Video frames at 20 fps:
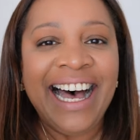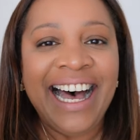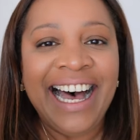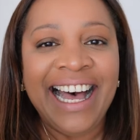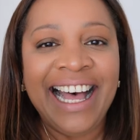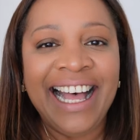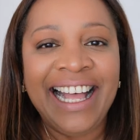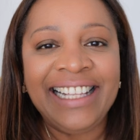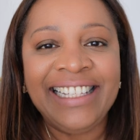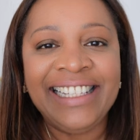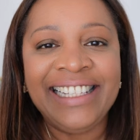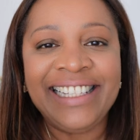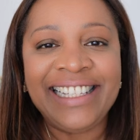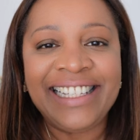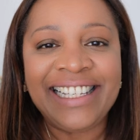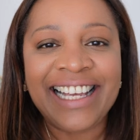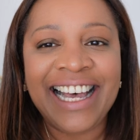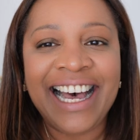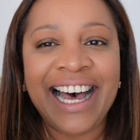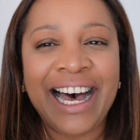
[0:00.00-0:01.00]
And
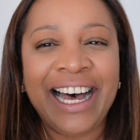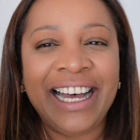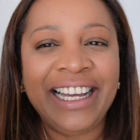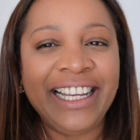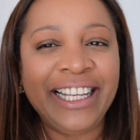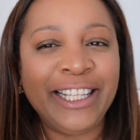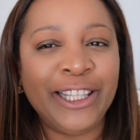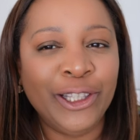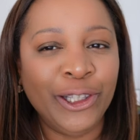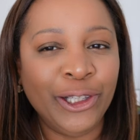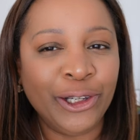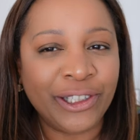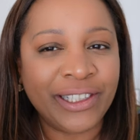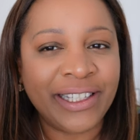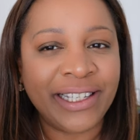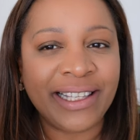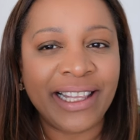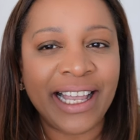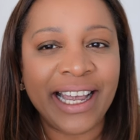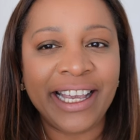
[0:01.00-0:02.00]
uh, it
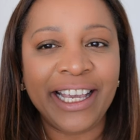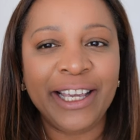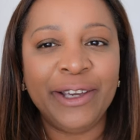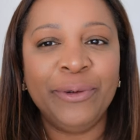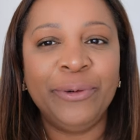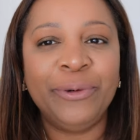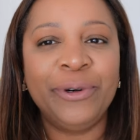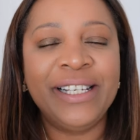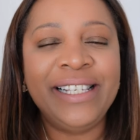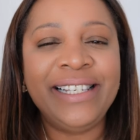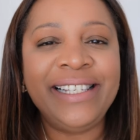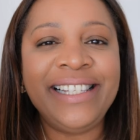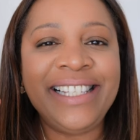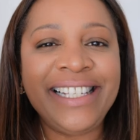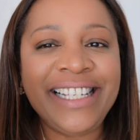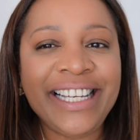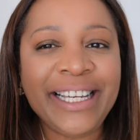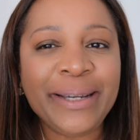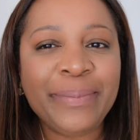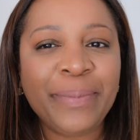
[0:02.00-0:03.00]
looked like it was
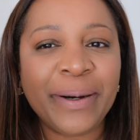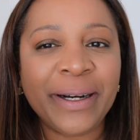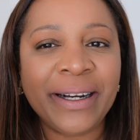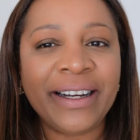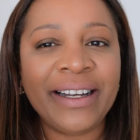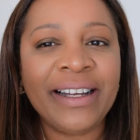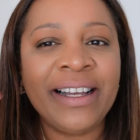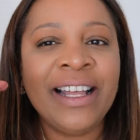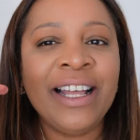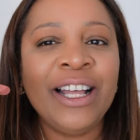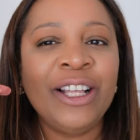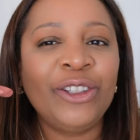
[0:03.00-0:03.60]
deeper.